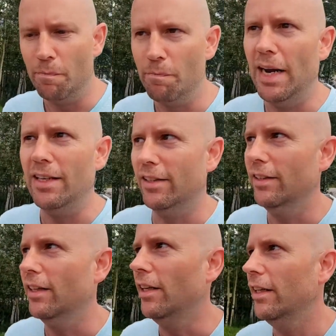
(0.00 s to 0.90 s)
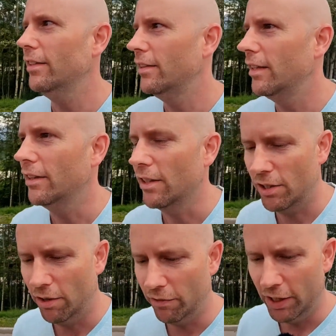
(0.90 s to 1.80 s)
are amazing. I'm gonna get
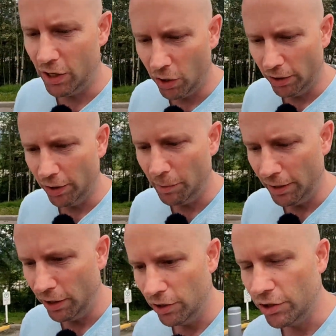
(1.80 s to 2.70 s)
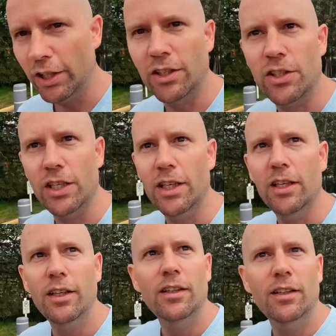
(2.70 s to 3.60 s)
this on video a little bit here so you can see.
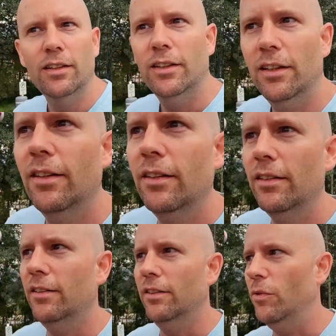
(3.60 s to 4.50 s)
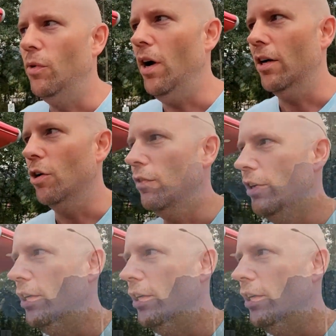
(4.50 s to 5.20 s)
I'll walk over